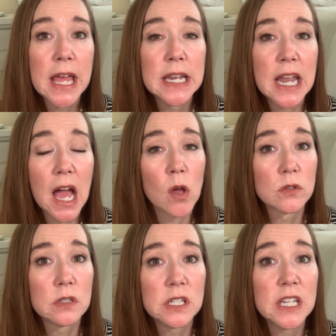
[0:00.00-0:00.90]
Now,
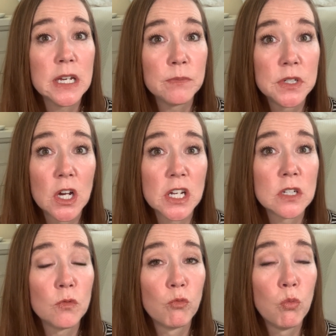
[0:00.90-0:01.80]
Ziip
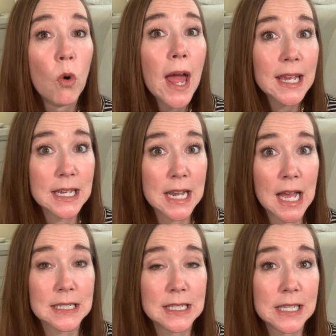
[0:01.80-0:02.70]
does
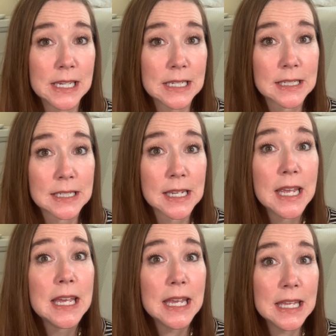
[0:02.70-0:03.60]
recognize this
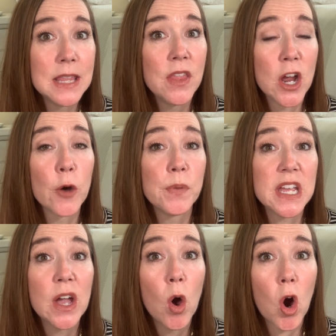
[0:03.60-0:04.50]
in their
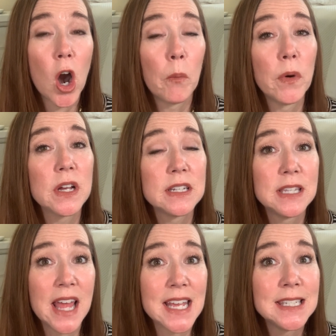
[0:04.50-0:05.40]
PR because
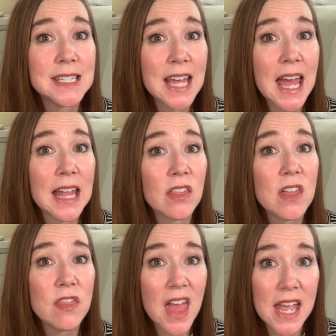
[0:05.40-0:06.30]
they say
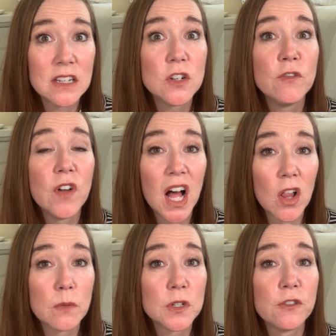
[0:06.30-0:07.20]
that they
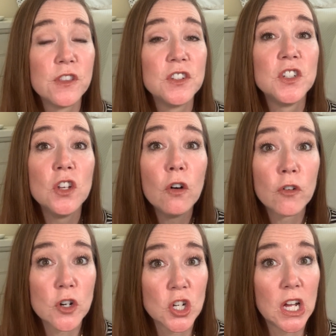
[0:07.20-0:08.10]
developed the
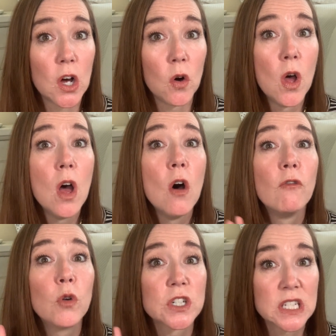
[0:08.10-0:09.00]
silver gel
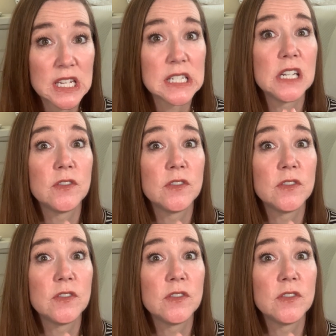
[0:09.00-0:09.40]
for sensitive